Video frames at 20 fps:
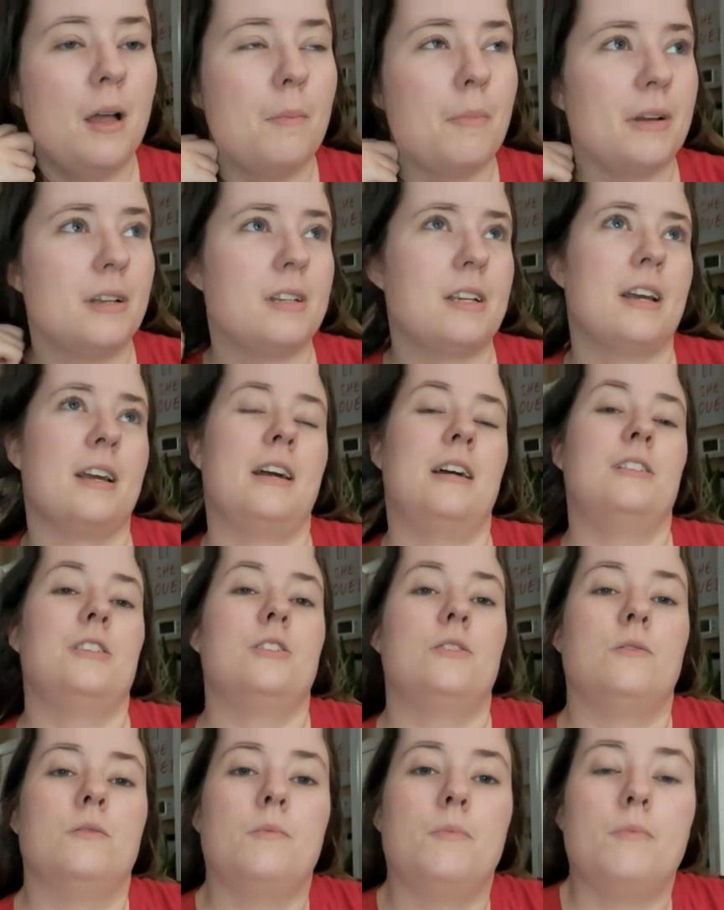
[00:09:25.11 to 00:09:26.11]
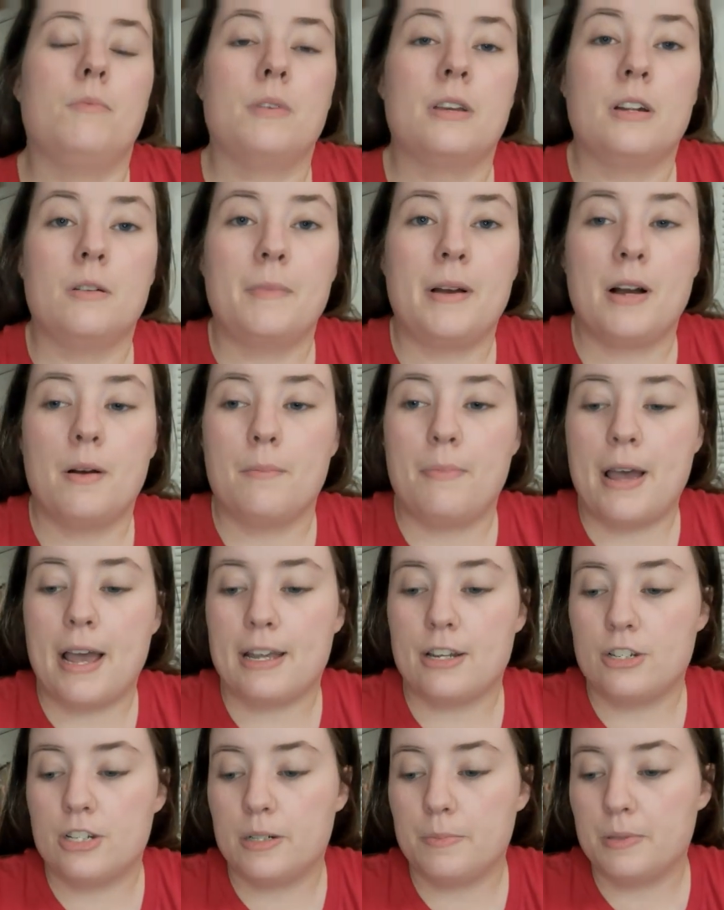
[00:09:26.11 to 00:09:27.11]
But I got to get them out and
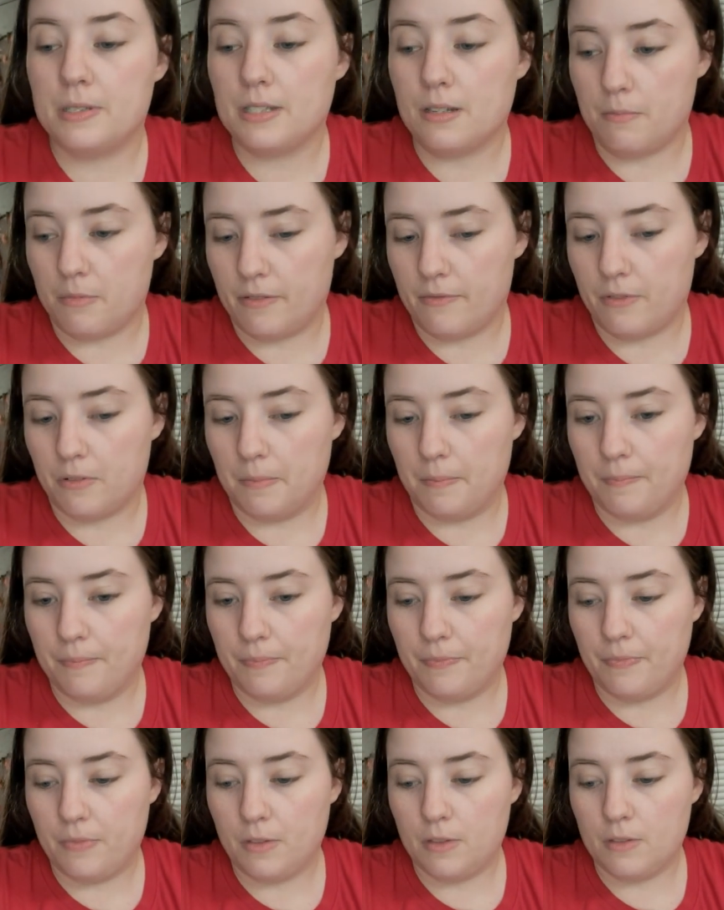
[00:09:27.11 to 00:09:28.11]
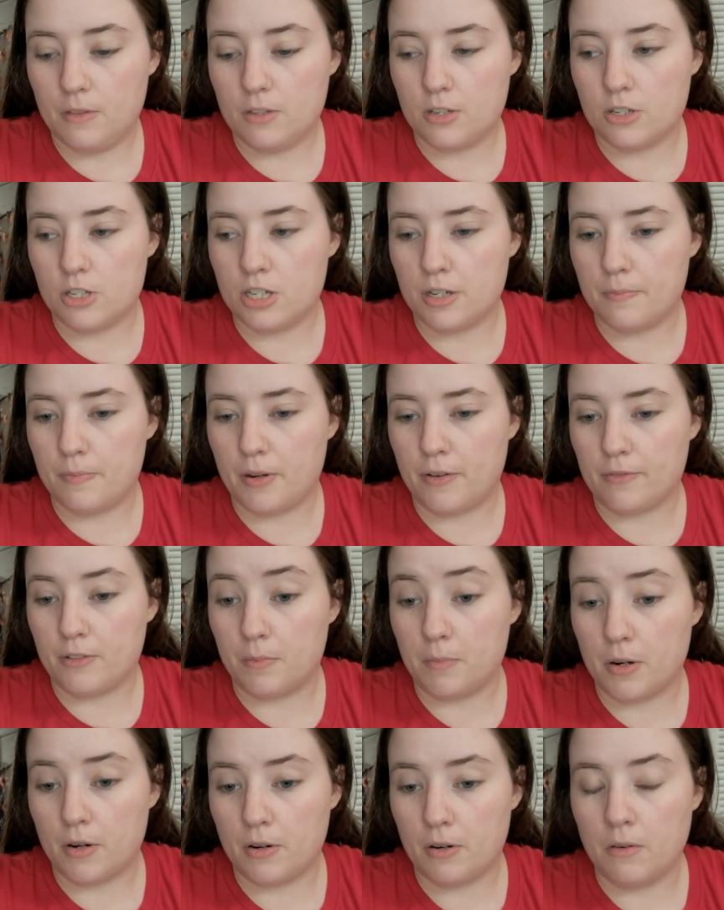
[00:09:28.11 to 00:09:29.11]
package up some of them to ship off
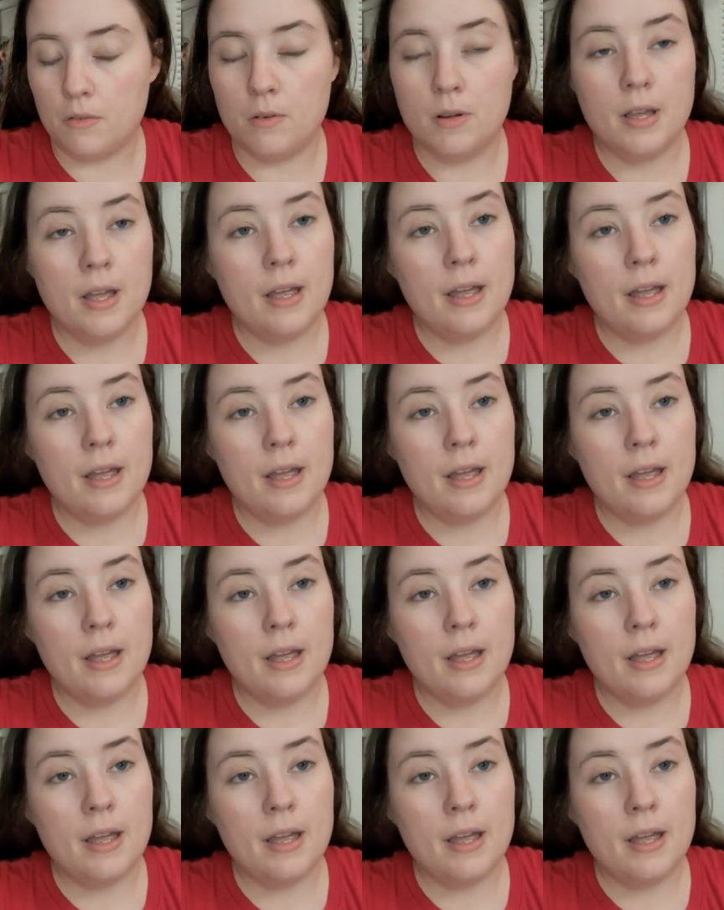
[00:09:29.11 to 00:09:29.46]
tomorrow.